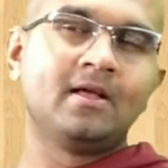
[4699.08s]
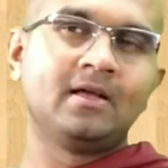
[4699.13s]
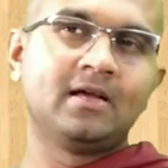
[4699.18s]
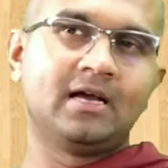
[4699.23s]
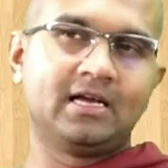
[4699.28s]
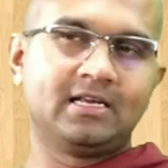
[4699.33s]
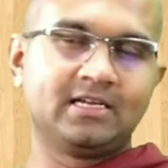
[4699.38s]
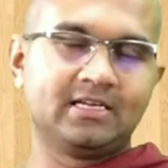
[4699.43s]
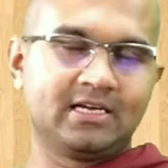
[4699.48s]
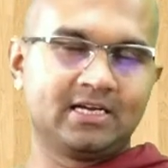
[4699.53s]

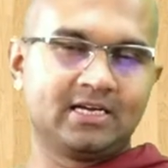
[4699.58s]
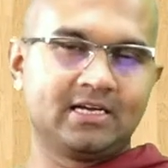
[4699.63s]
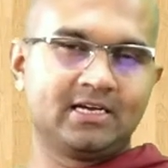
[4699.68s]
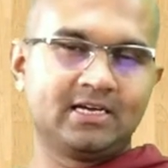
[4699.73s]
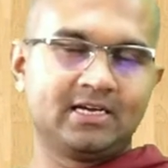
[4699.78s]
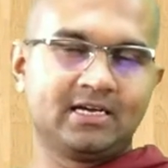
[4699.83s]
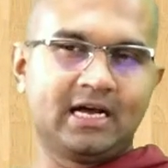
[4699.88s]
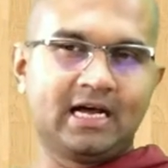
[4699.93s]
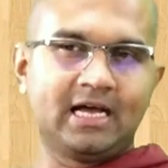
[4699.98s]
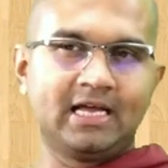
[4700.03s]

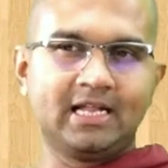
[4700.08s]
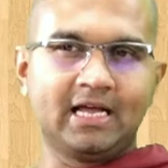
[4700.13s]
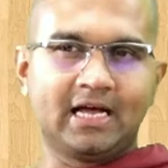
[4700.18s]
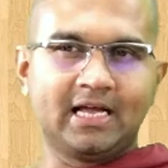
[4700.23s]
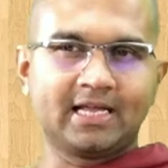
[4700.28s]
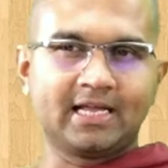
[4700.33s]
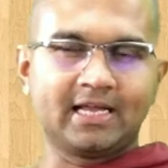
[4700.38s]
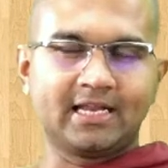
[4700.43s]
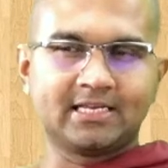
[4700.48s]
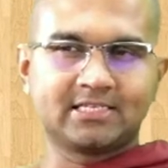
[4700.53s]
Uh, I,
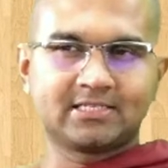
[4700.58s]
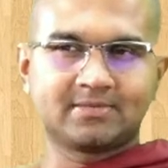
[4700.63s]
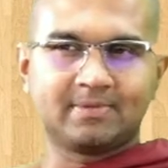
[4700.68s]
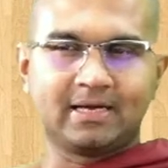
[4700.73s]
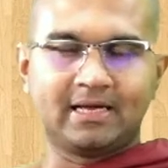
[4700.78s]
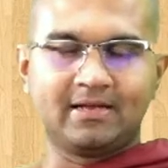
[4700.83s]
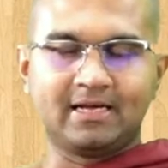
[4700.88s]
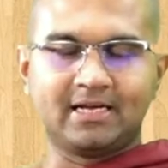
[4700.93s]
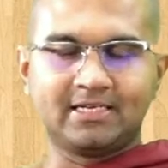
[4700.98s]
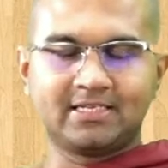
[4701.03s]
I, can
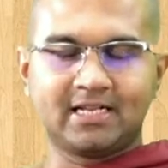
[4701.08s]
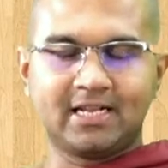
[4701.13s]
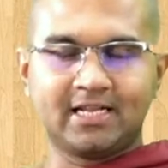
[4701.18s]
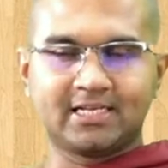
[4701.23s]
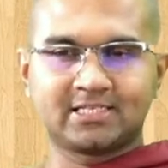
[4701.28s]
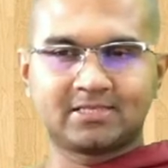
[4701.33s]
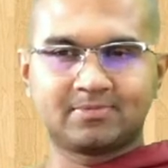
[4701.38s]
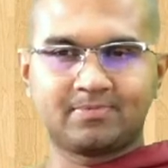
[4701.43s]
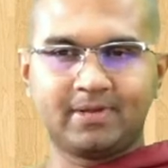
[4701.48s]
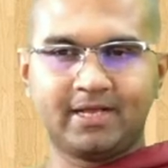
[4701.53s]
I, I, shall
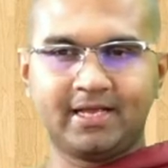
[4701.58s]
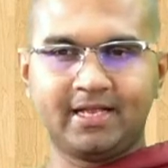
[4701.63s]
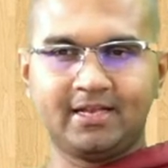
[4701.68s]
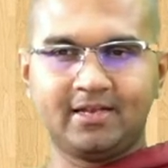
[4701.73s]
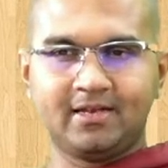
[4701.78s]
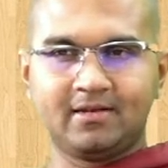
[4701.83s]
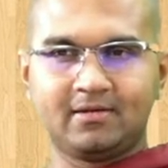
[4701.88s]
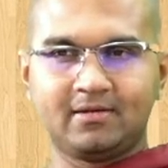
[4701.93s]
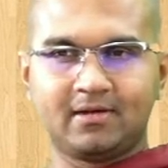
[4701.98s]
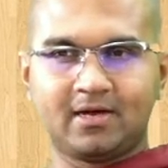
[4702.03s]

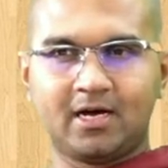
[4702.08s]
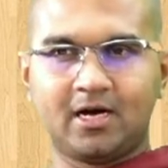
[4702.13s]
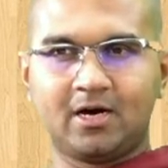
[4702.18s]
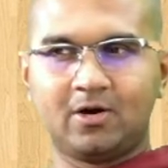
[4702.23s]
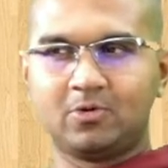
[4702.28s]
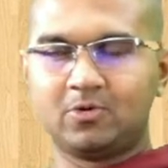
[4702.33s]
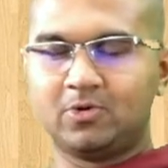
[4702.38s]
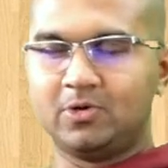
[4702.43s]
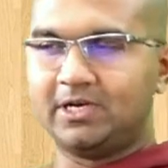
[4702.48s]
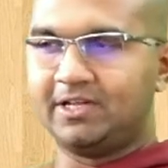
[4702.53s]
explain
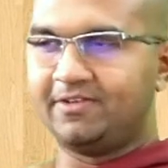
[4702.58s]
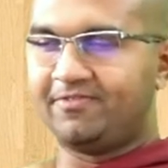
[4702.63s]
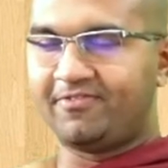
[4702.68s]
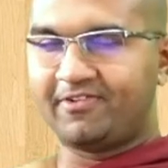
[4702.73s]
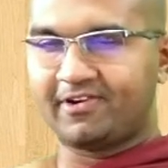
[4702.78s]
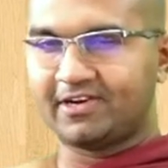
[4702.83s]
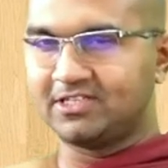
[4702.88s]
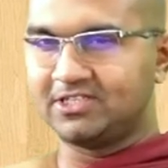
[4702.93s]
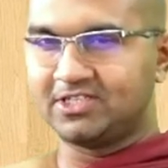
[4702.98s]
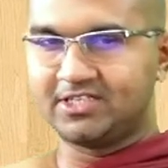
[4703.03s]
how to
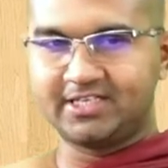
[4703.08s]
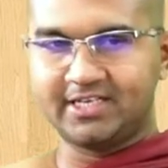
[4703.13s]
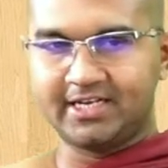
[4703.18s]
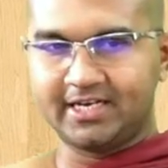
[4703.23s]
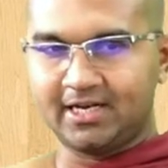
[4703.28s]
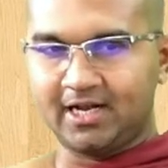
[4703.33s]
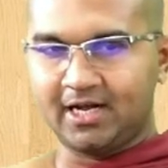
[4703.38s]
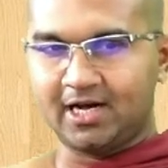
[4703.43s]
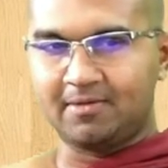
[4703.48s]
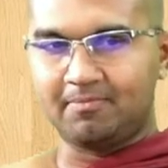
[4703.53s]

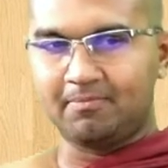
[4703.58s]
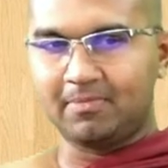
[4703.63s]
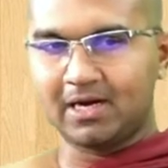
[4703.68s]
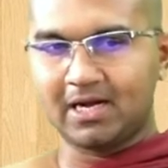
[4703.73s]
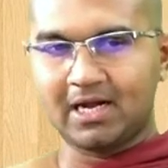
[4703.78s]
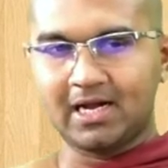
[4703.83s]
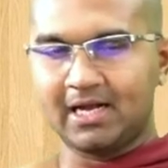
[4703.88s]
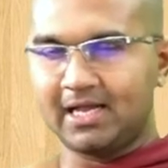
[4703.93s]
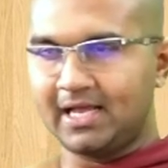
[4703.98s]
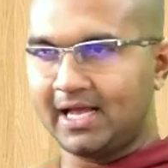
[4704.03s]
differentiate
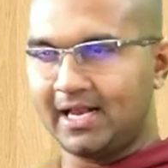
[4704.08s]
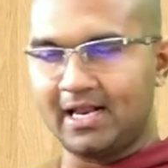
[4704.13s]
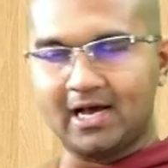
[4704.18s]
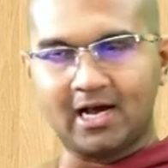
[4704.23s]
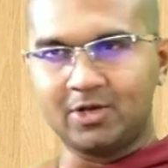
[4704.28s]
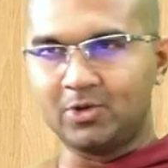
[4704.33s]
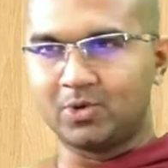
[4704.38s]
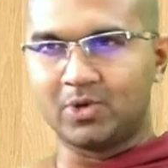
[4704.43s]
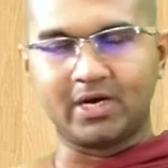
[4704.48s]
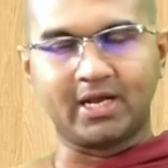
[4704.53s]
Kammakaya and
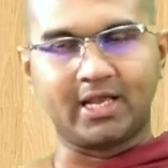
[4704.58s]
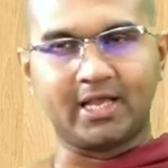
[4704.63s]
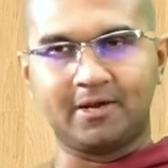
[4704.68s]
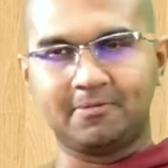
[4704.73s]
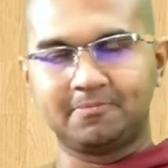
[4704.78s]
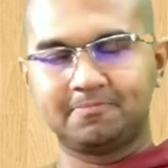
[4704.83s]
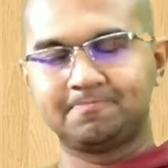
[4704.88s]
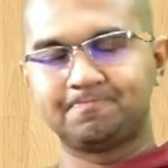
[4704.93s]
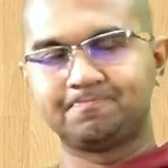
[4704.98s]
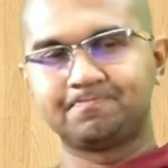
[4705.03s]

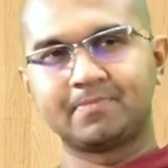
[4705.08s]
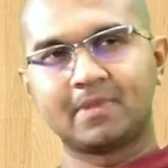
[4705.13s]
Ayukaya.